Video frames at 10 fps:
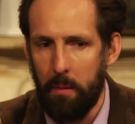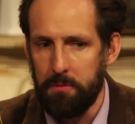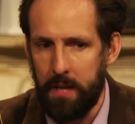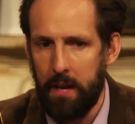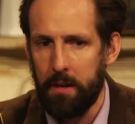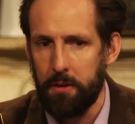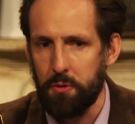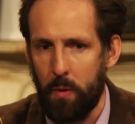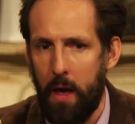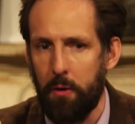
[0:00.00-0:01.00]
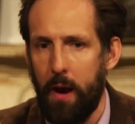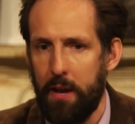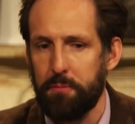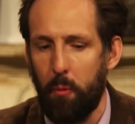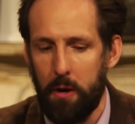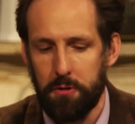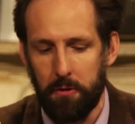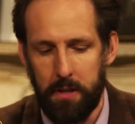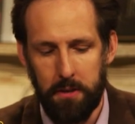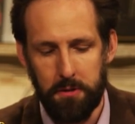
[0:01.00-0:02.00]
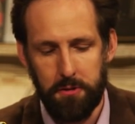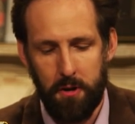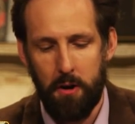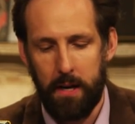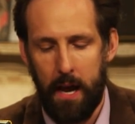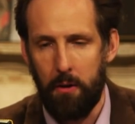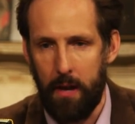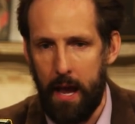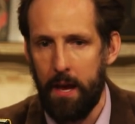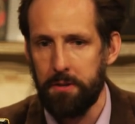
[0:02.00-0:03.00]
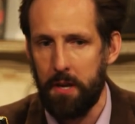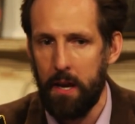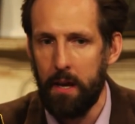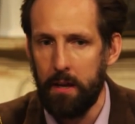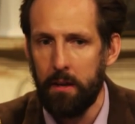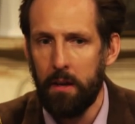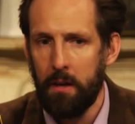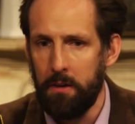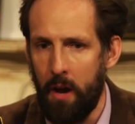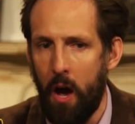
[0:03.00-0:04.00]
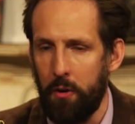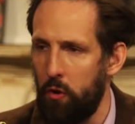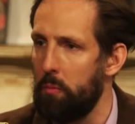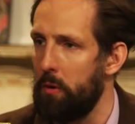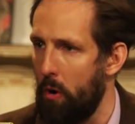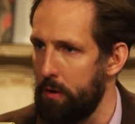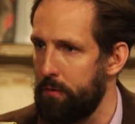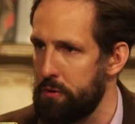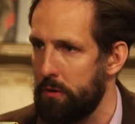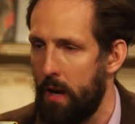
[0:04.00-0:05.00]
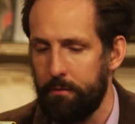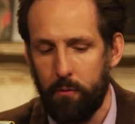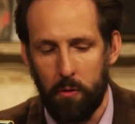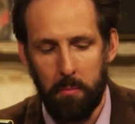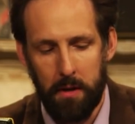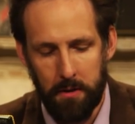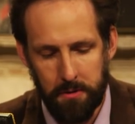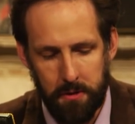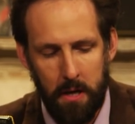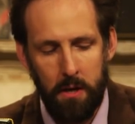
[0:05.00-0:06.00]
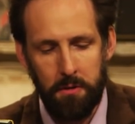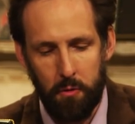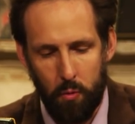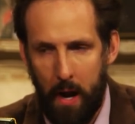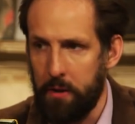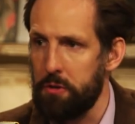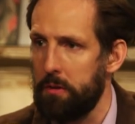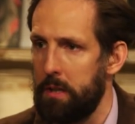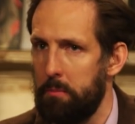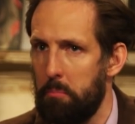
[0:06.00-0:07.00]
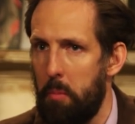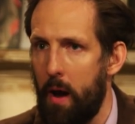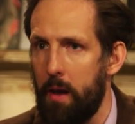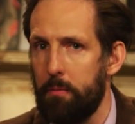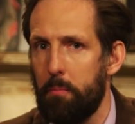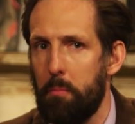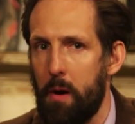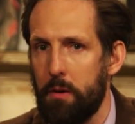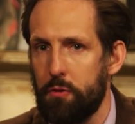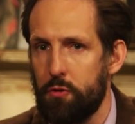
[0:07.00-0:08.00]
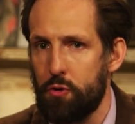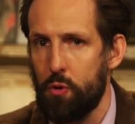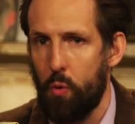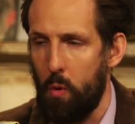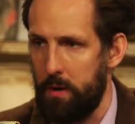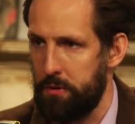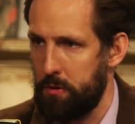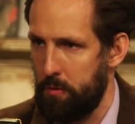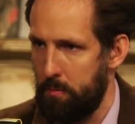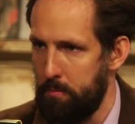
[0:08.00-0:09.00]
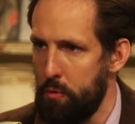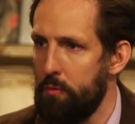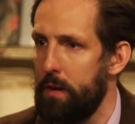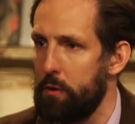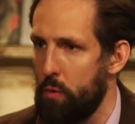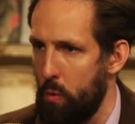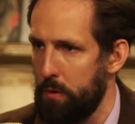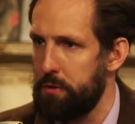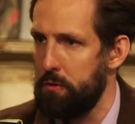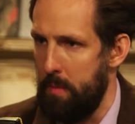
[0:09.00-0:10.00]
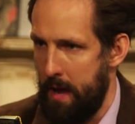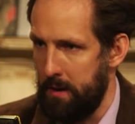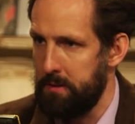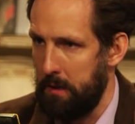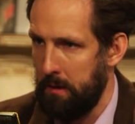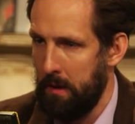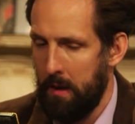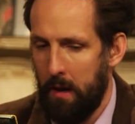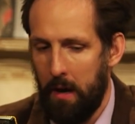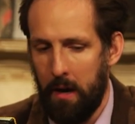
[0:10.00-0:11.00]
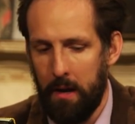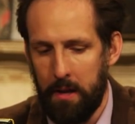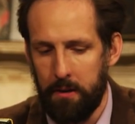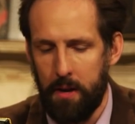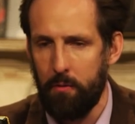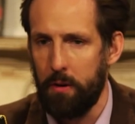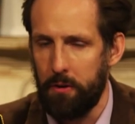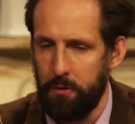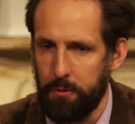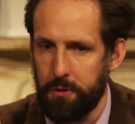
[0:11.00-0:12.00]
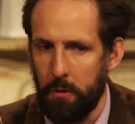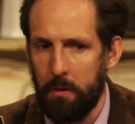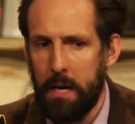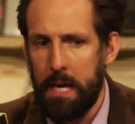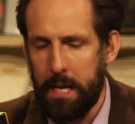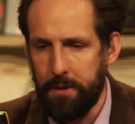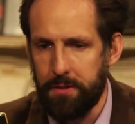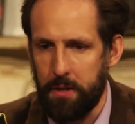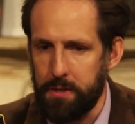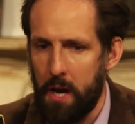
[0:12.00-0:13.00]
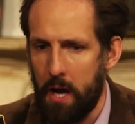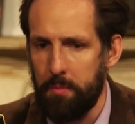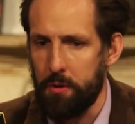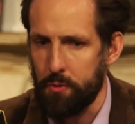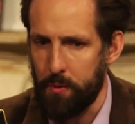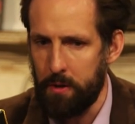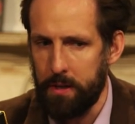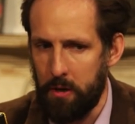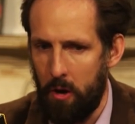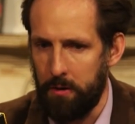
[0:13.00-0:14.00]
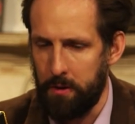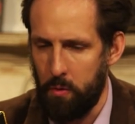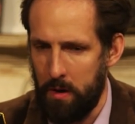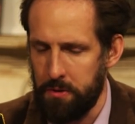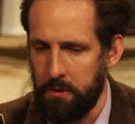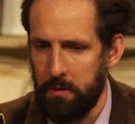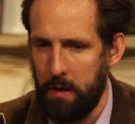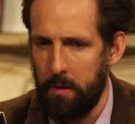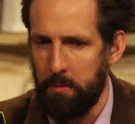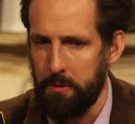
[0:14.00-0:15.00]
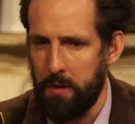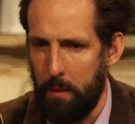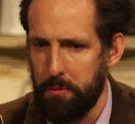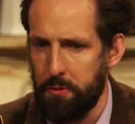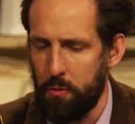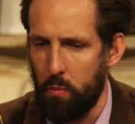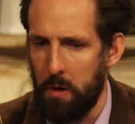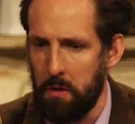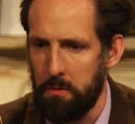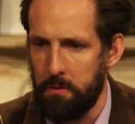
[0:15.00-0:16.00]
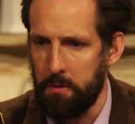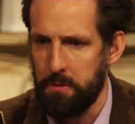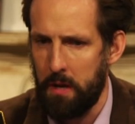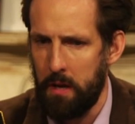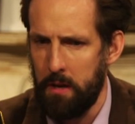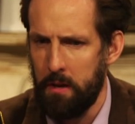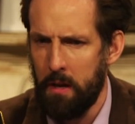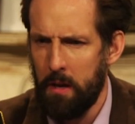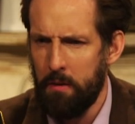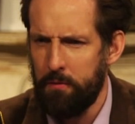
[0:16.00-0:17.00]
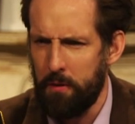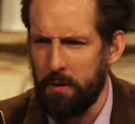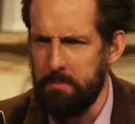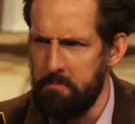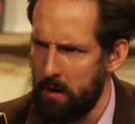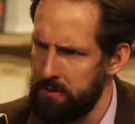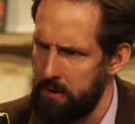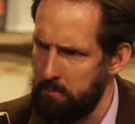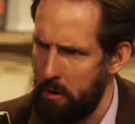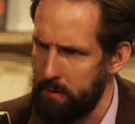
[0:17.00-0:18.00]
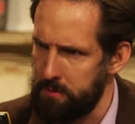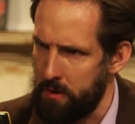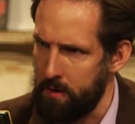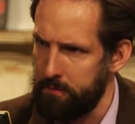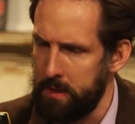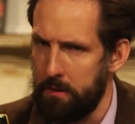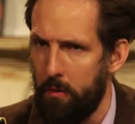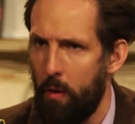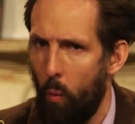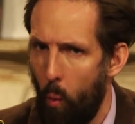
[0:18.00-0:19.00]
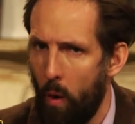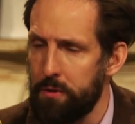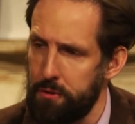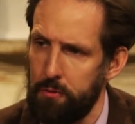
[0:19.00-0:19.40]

Data is rather aspirational. He is starting out as a non-human artificial life form and is gradually, by choice, moving towards humanity and endeavoring to do so. His autonomy is rarely called into question. There's an episode where there's a fairly militant part of Starfleet that wants to